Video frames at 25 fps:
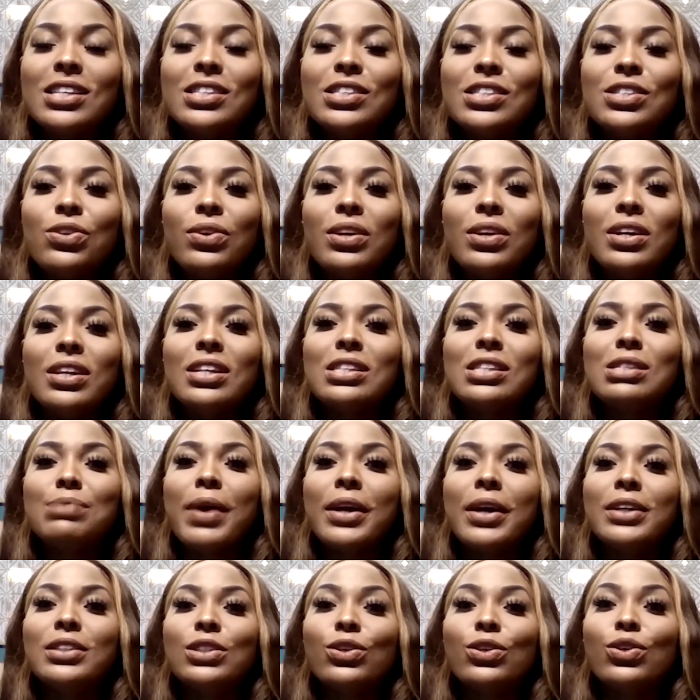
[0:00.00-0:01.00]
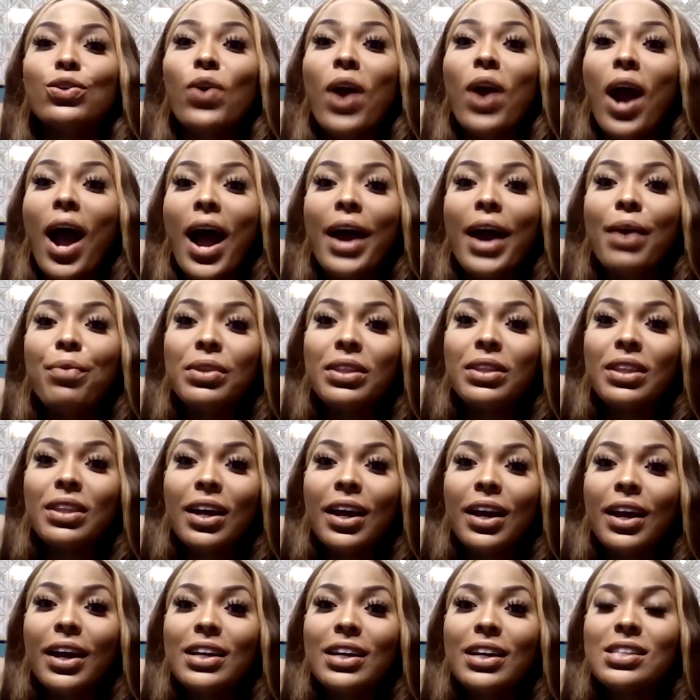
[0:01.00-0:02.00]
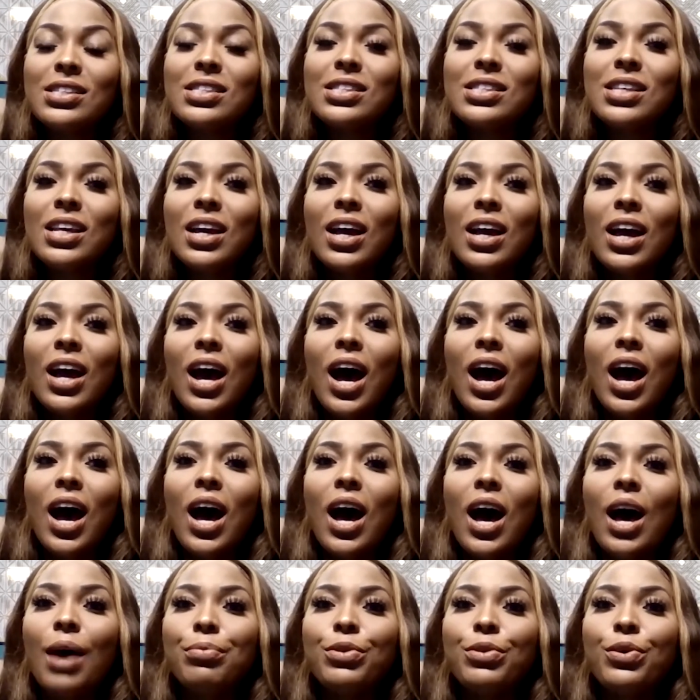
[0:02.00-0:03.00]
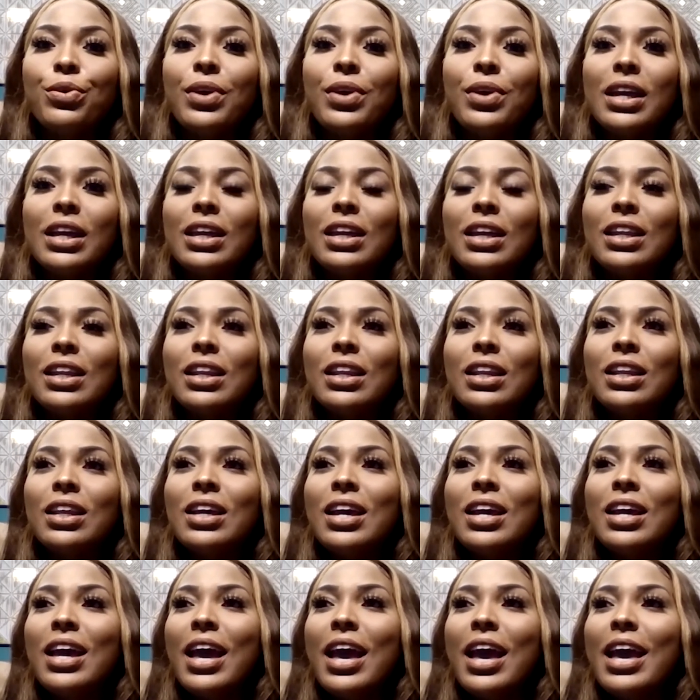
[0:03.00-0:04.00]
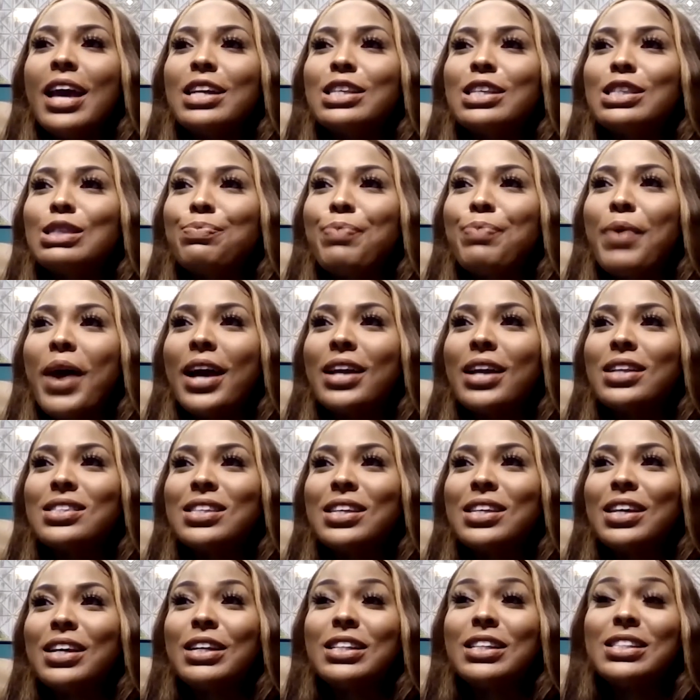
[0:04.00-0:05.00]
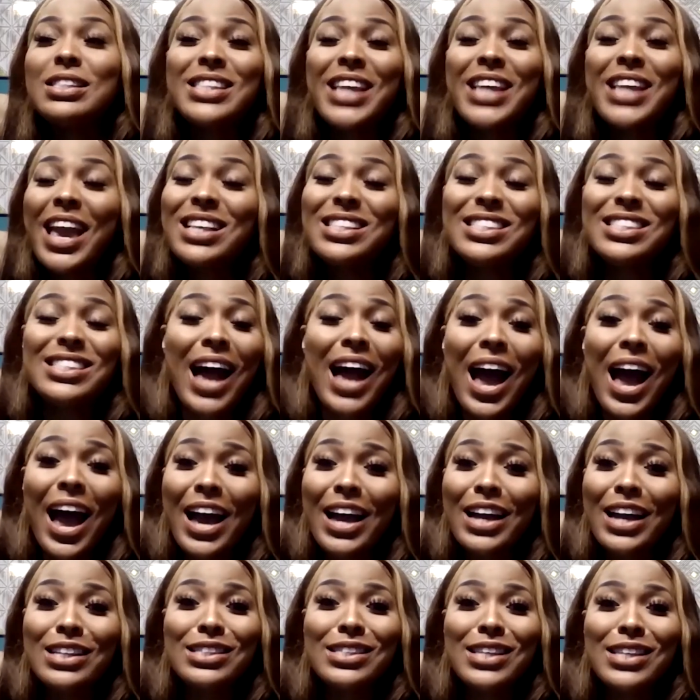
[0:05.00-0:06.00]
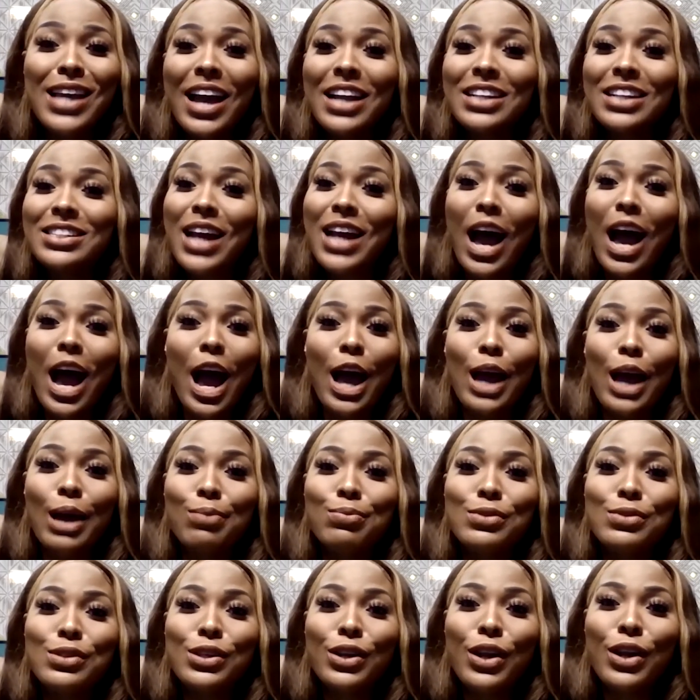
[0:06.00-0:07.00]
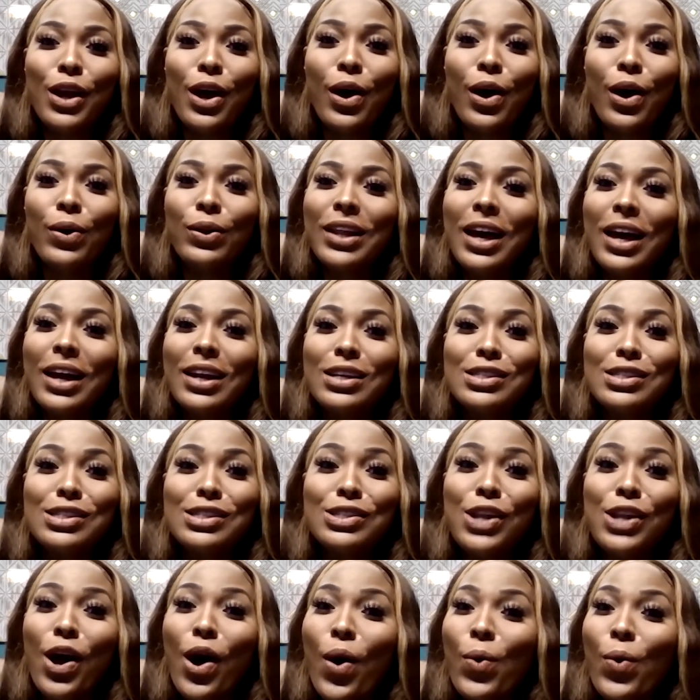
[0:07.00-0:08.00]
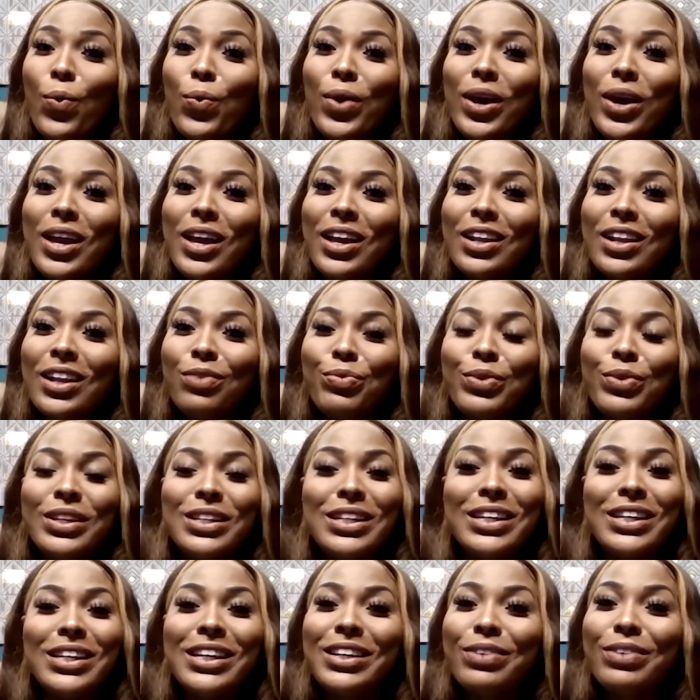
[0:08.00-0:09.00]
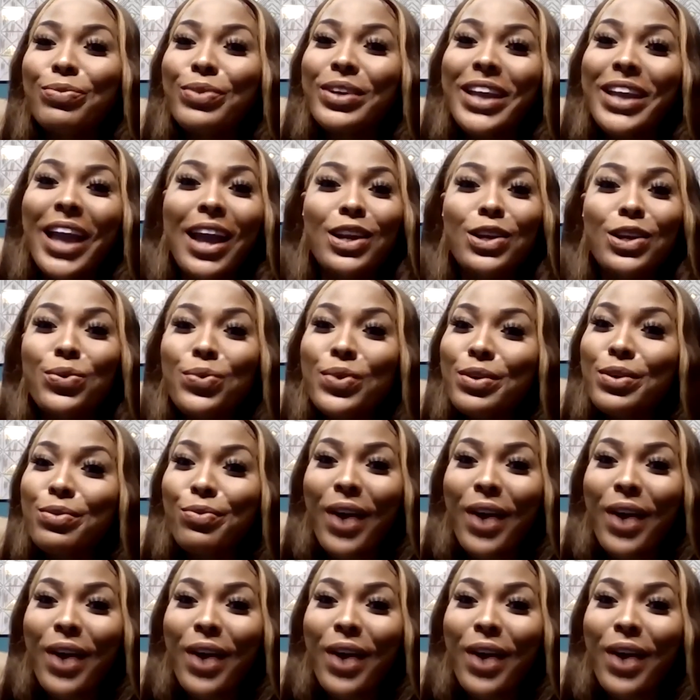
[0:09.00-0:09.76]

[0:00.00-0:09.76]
us. You can expect to cry with us. Um, you can expect to take sides at times. You know, let us know when we did we ain't